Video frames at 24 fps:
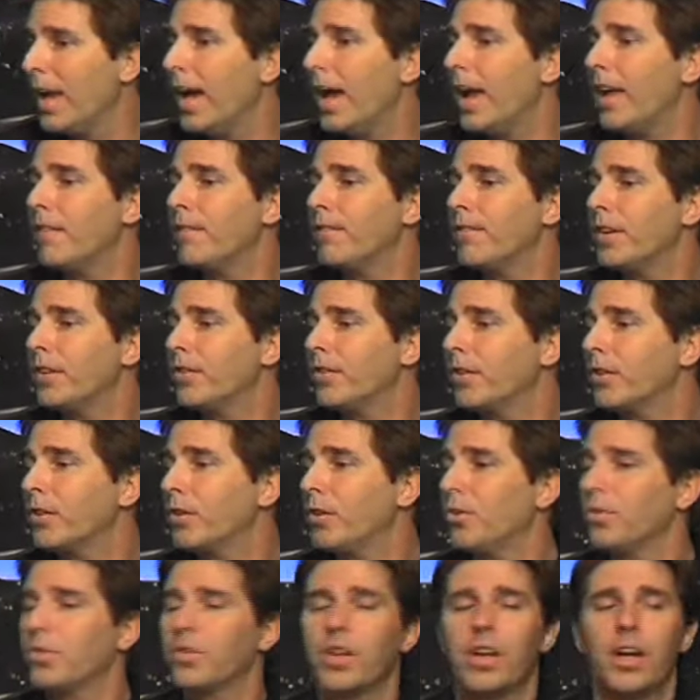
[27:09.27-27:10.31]
And
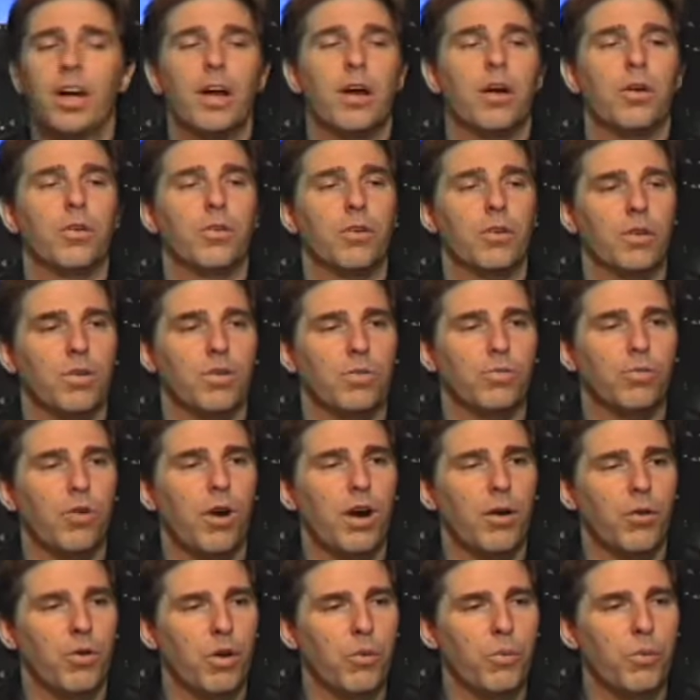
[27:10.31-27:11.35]
physicals
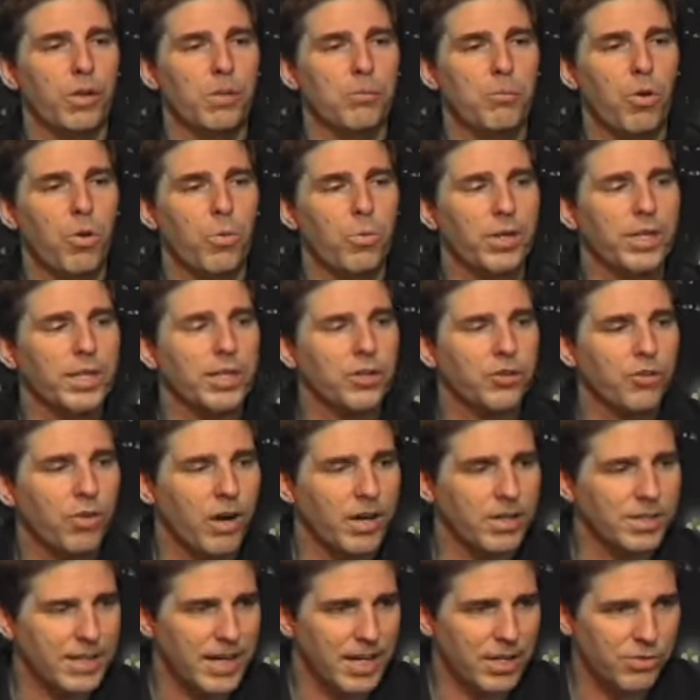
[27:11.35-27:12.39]
draw, are will, more willing to draw
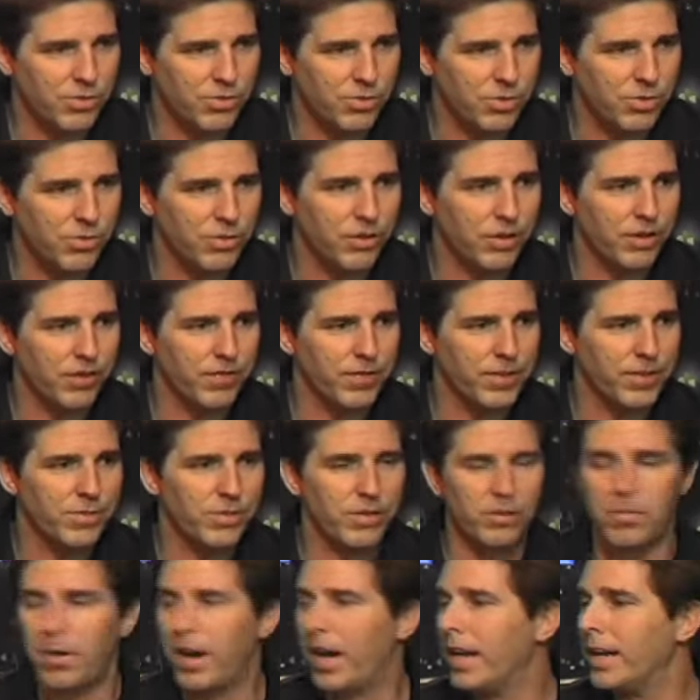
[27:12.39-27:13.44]
attention to their
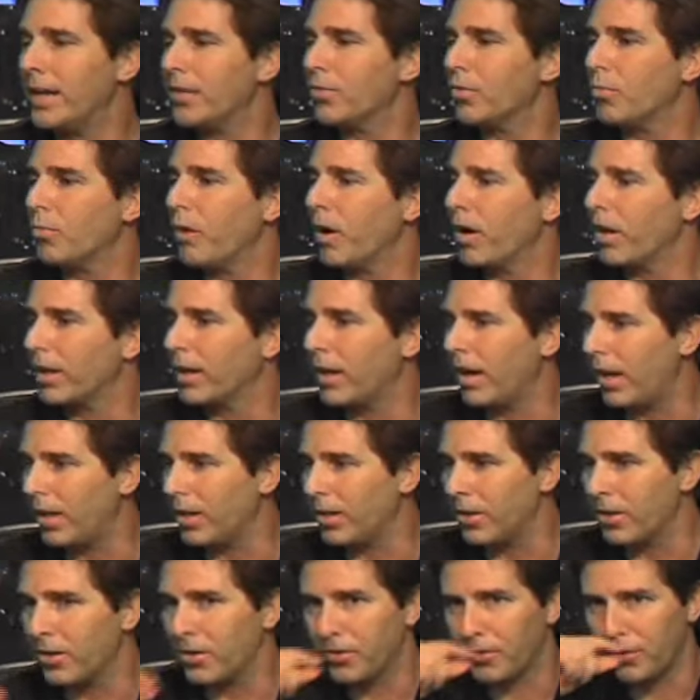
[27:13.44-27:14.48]
physical bodies or wear
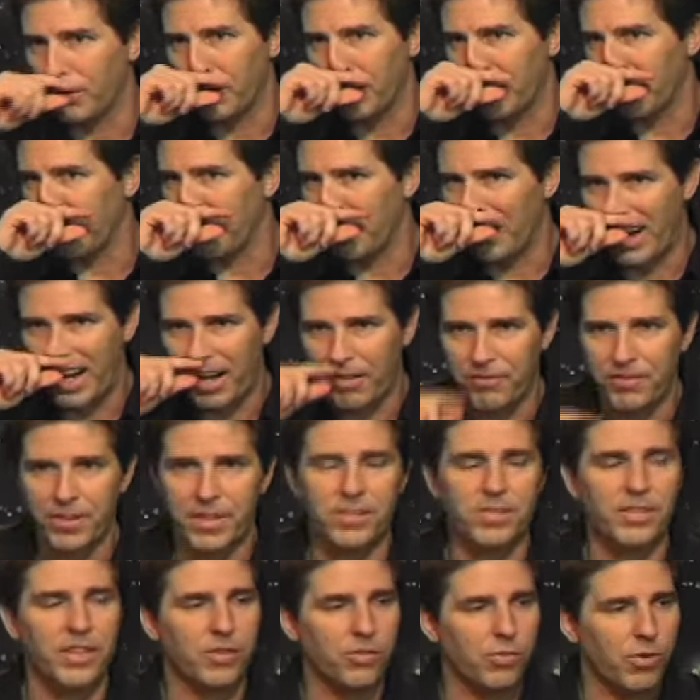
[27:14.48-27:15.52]
colors or, or, or outfits
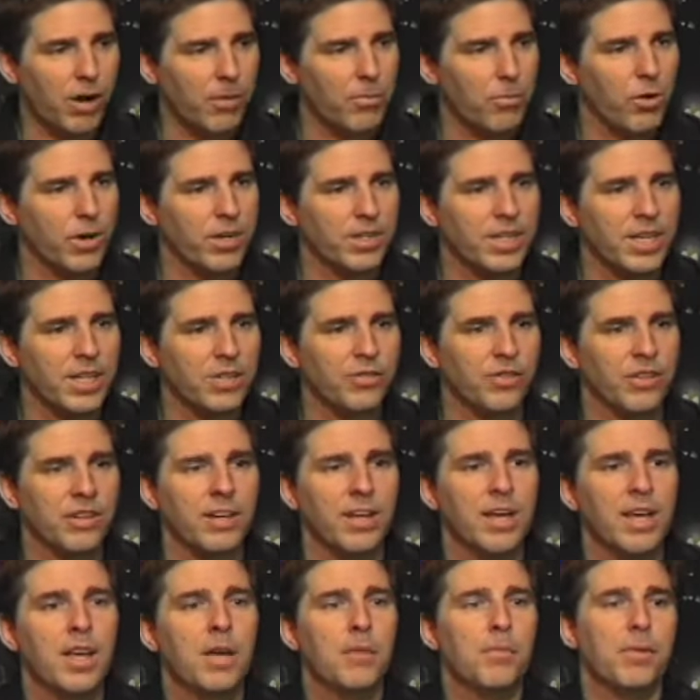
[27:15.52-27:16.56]
that draw more attention.
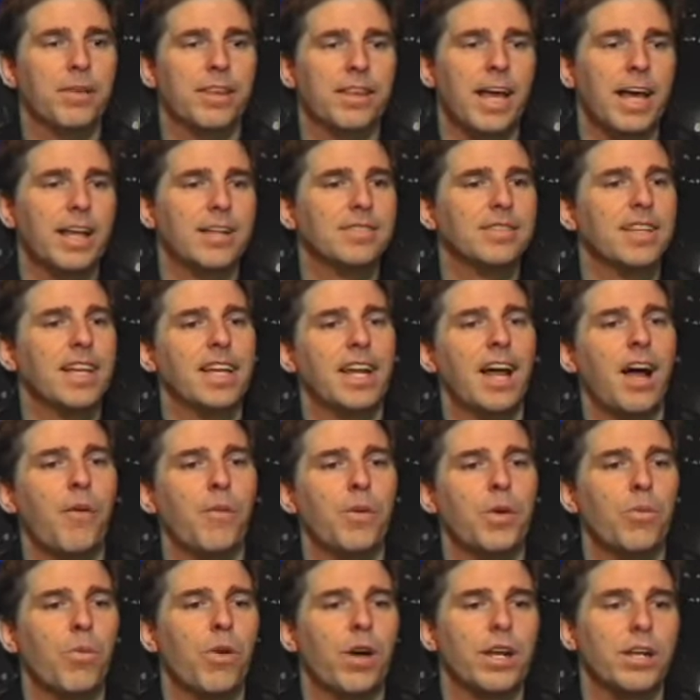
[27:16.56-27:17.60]
But that's not how we
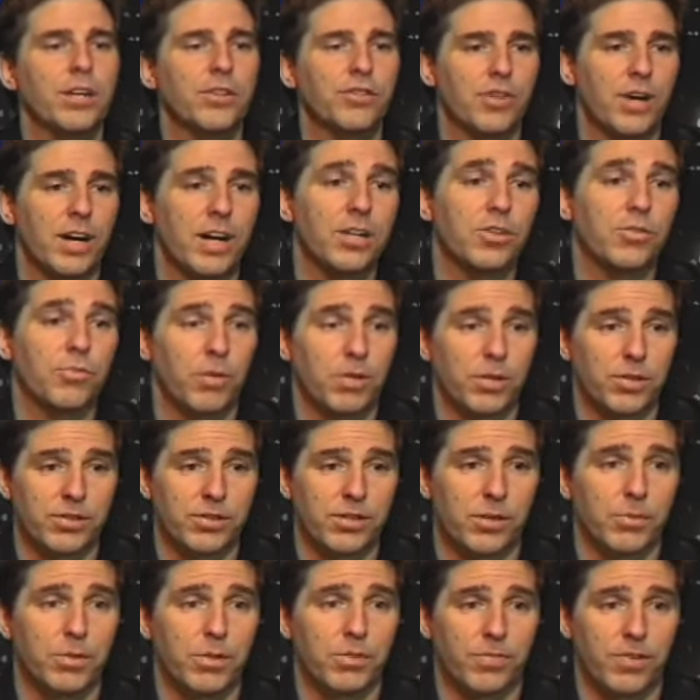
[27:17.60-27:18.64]
want to judge whether
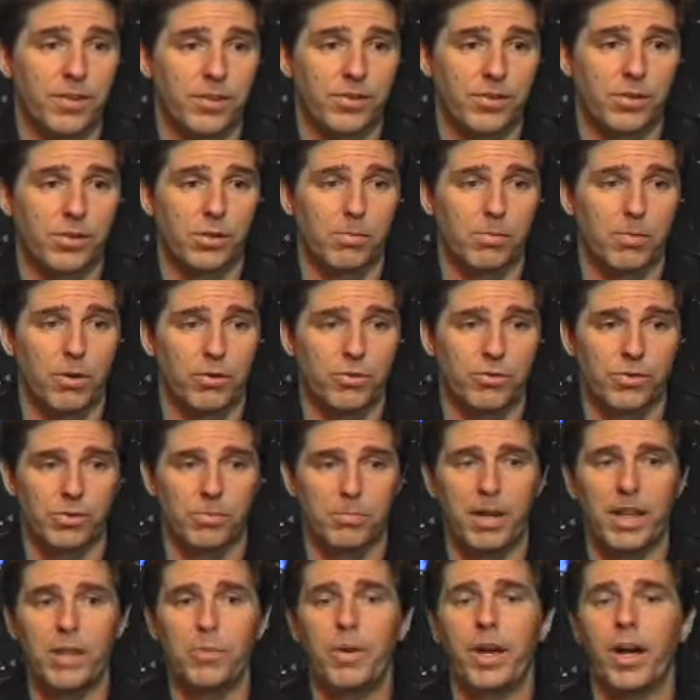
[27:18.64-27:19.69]
someone's physical or emotional.
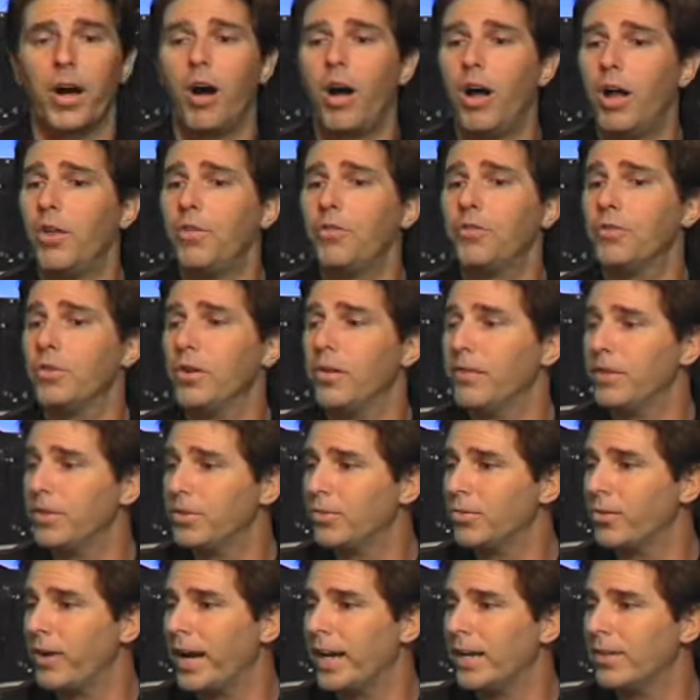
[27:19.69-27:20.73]
By the way, all surface
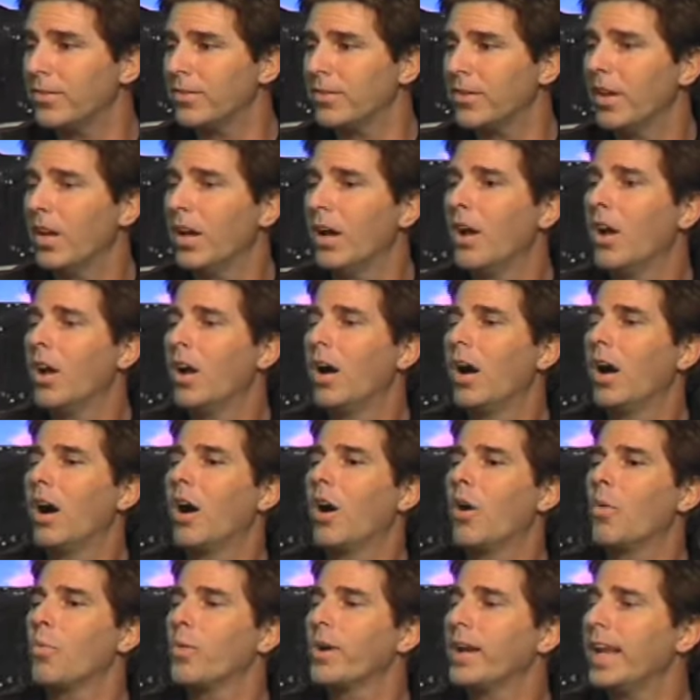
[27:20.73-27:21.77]
traits
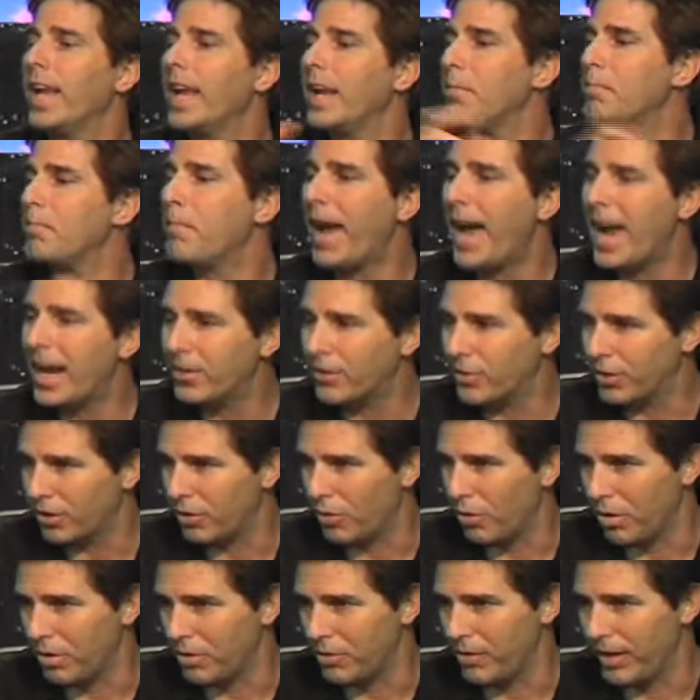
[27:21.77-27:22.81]
relate back to
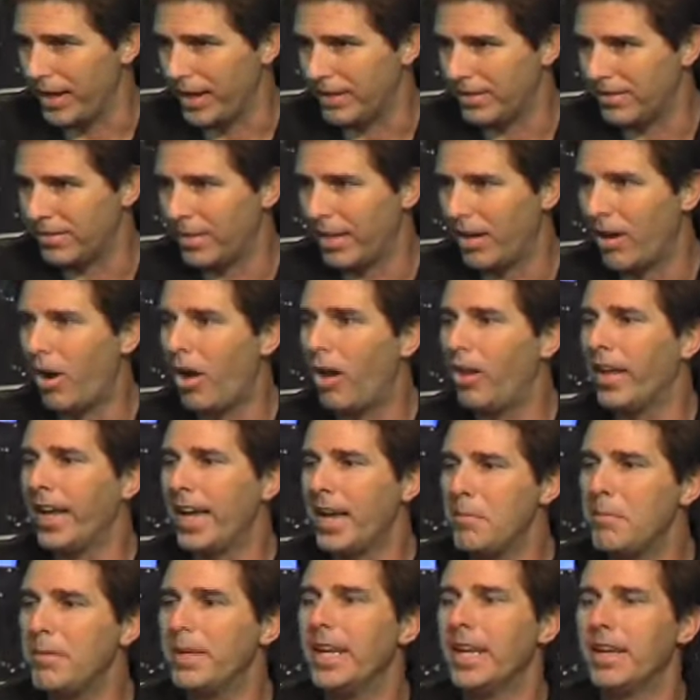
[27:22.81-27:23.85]
core traits. They all
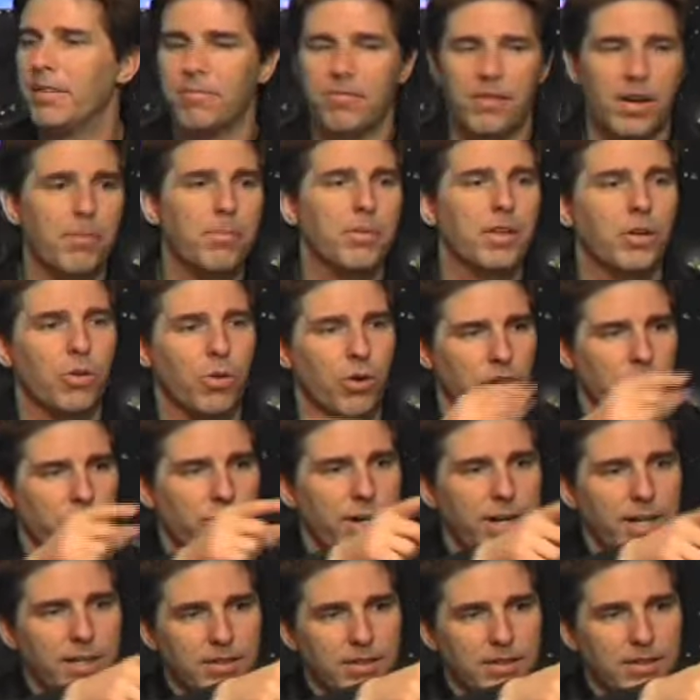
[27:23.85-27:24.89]
emanate from the core
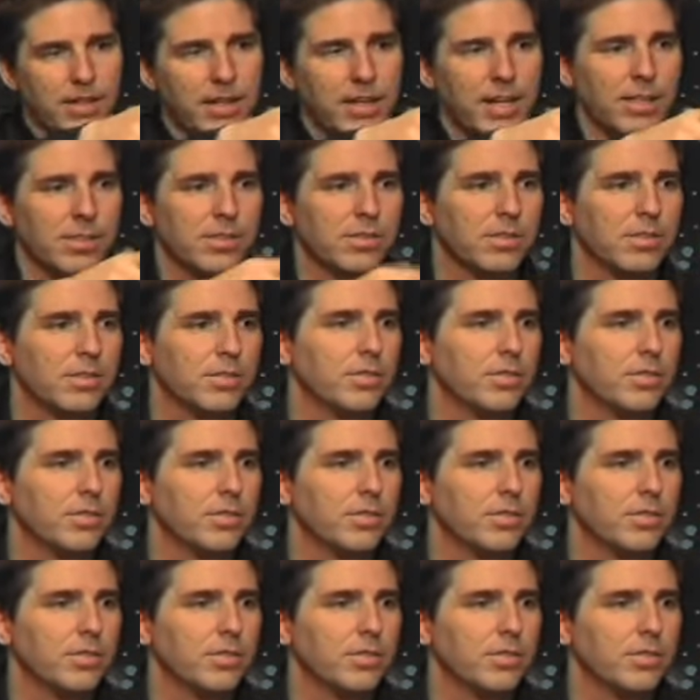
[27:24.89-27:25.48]
traits. Yes?